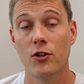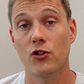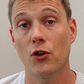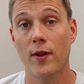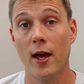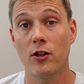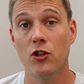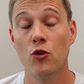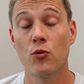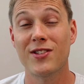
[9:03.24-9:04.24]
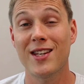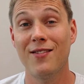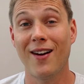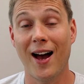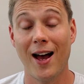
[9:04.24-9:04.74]
so that you
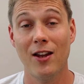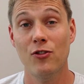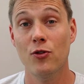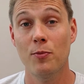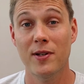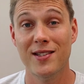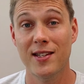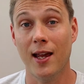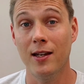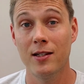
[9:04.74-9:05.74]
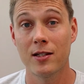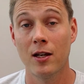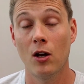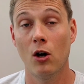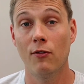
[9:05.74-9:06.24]
receive 100%
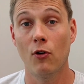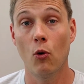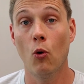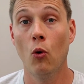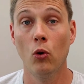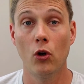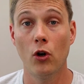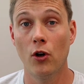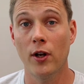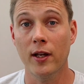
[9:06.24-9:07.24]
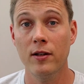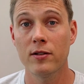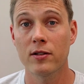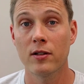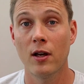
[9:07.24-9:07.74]
of all
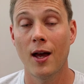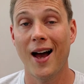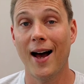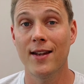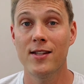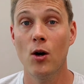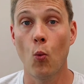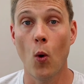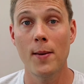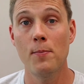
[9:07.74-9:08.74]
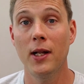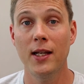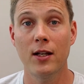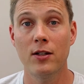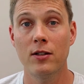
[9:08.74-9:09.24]
earnings under $1
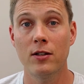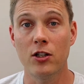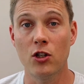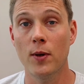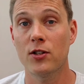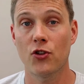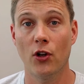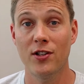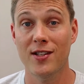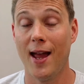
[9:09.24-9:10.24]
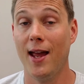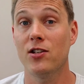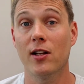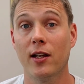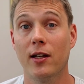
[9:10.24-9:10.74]
million
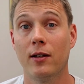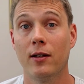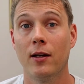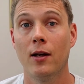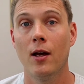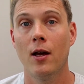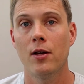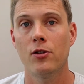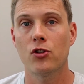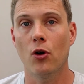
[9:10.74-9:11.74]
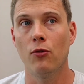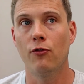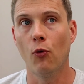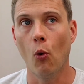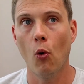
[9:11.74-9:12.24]
annually.
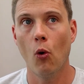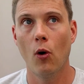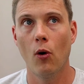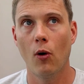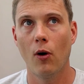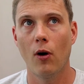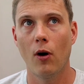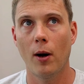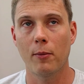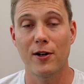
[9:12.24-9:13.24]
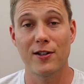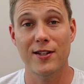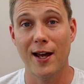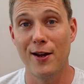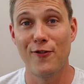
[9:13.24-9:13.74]
So I'm going to
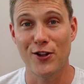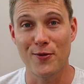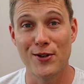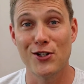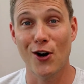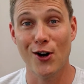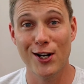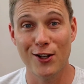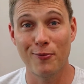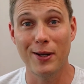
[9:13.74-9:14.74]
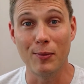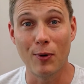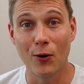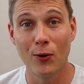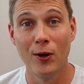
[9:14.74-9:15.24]
say for the majority of
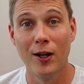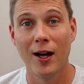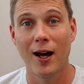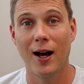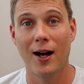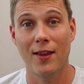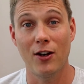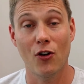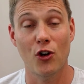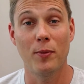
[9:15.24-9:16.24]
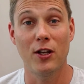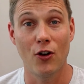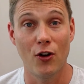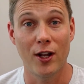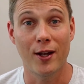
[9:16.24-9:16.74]
people, they're not going to be
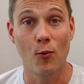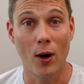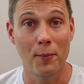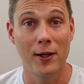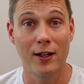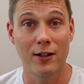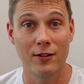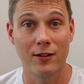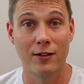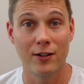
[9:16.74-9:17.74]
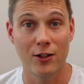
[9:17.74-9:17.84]
earning $1 million